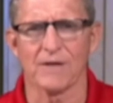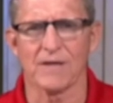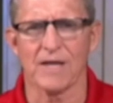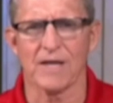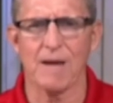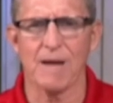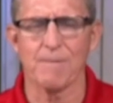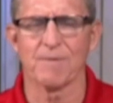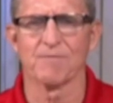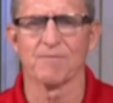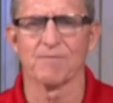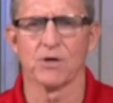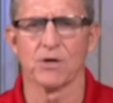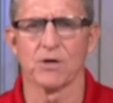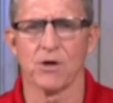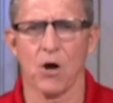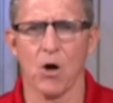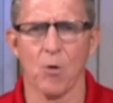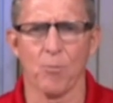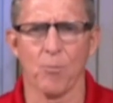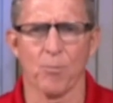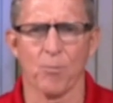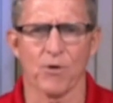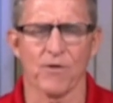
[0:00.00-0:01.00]
the Cape of Good
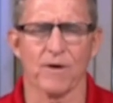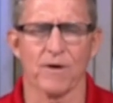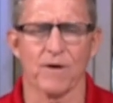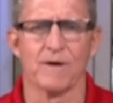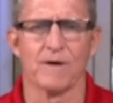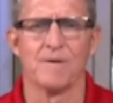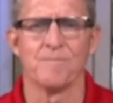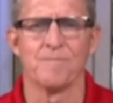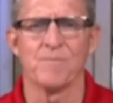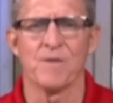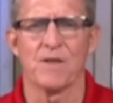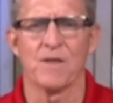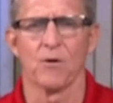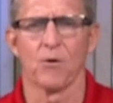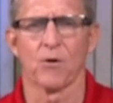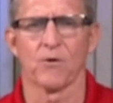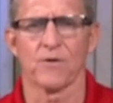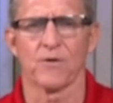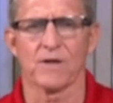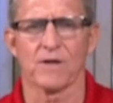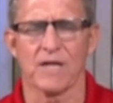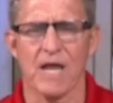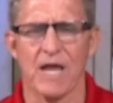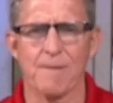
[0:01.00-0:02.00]
Hope or
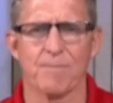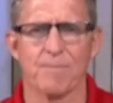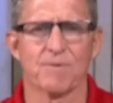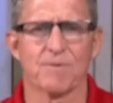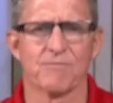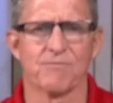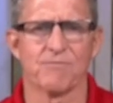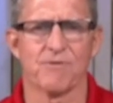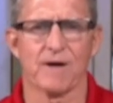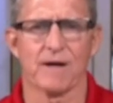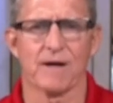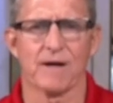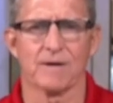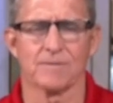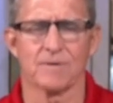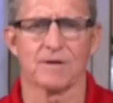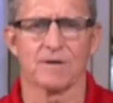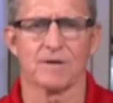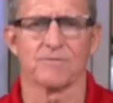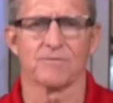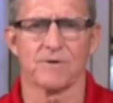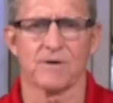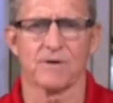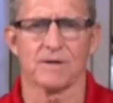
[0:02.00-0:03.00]
the Cape of
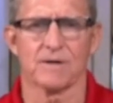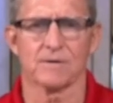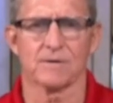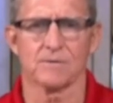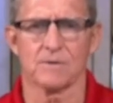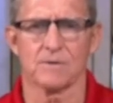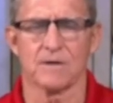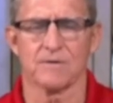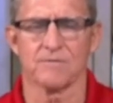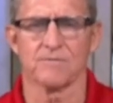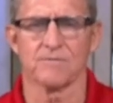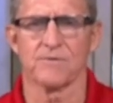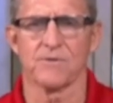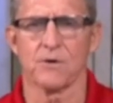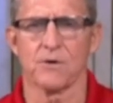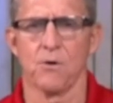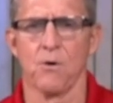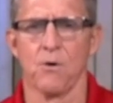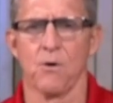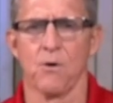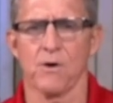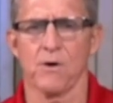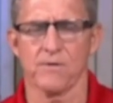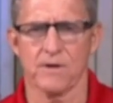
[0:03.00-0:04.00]
the
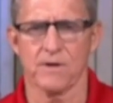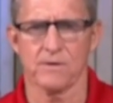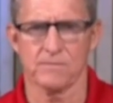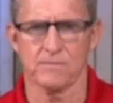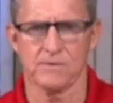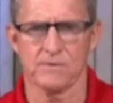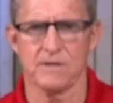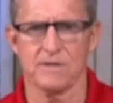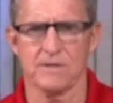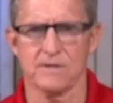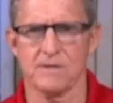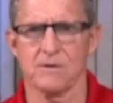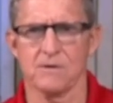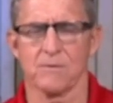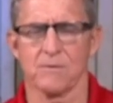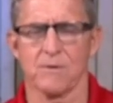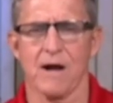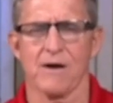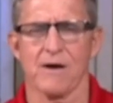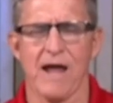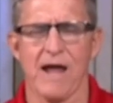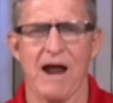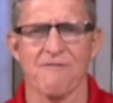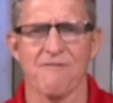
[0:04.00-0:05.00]
Horn,
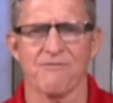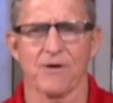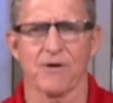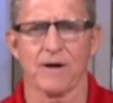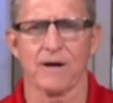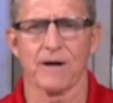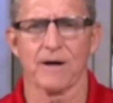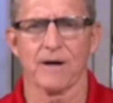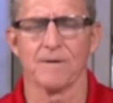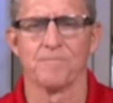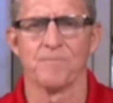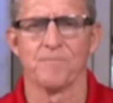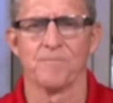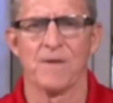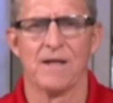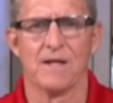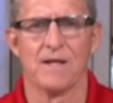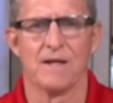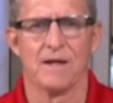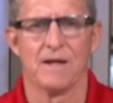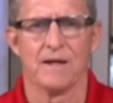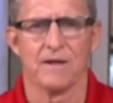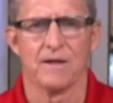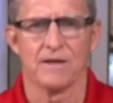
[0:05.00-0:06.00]
around Africa,
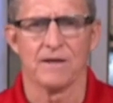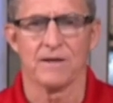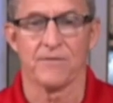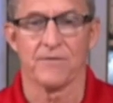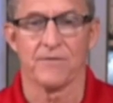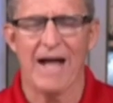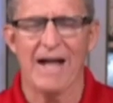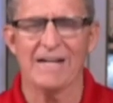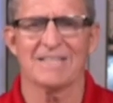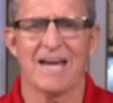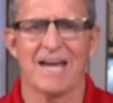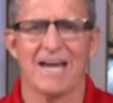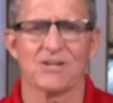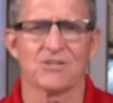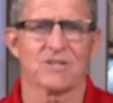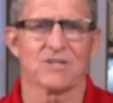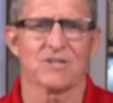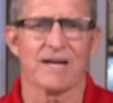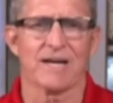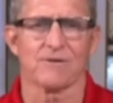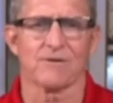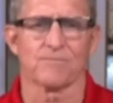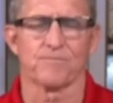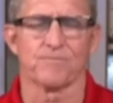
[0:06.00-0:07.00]

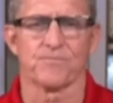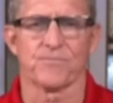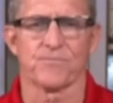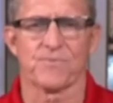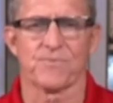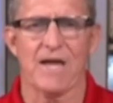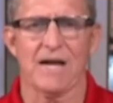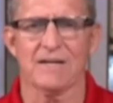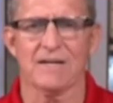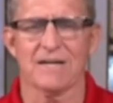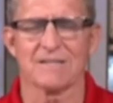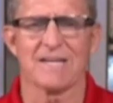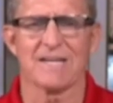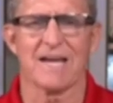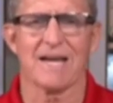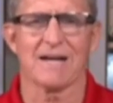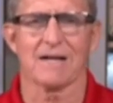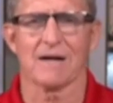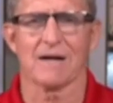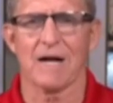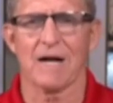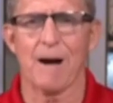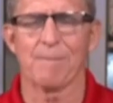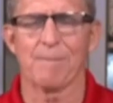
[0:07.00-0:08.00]
that could
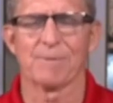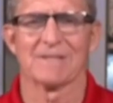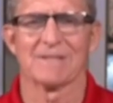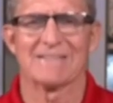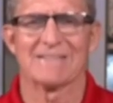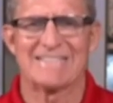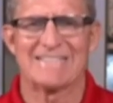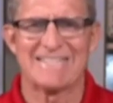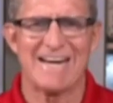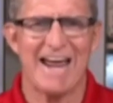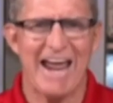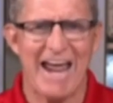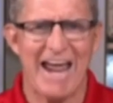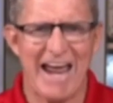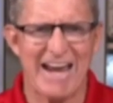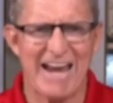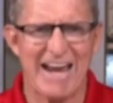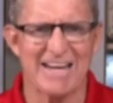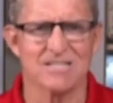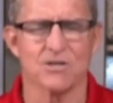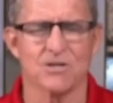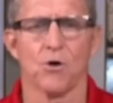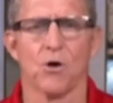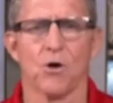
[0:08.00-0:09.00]
take a couple of
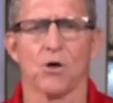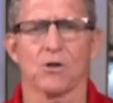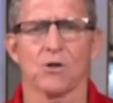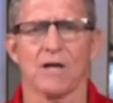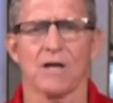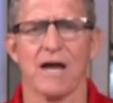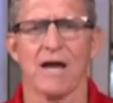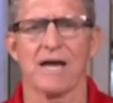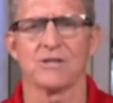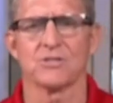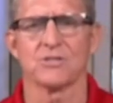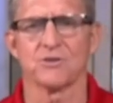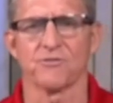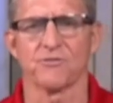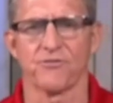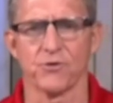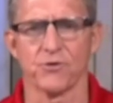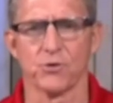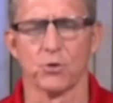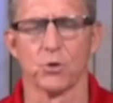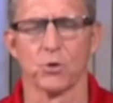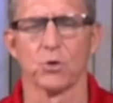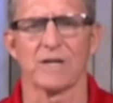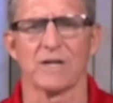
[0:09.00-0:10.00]
days, all kinds of
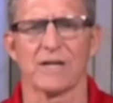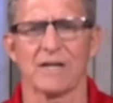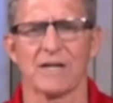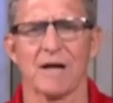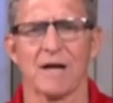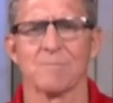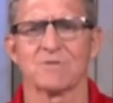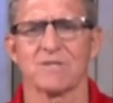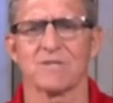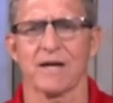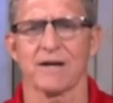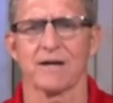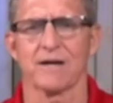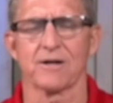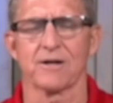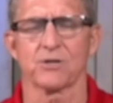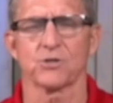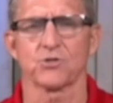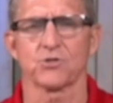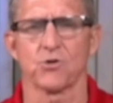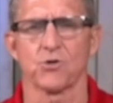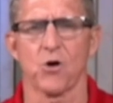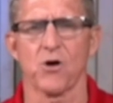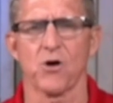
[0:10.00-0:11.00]
fuel. It comes at an
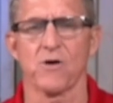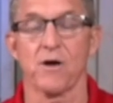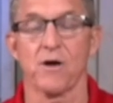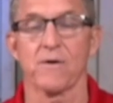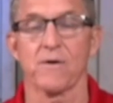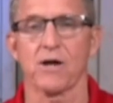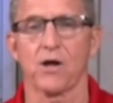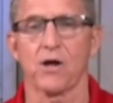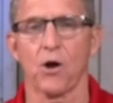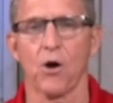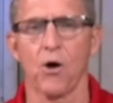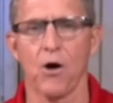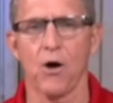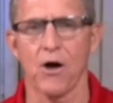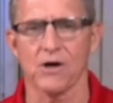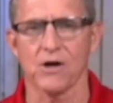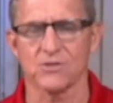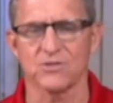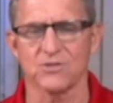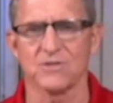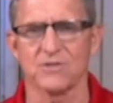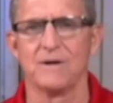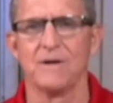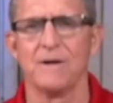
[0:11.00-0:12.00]
extraordinary
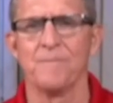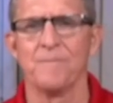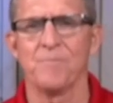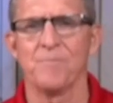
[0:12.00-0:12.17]
cost.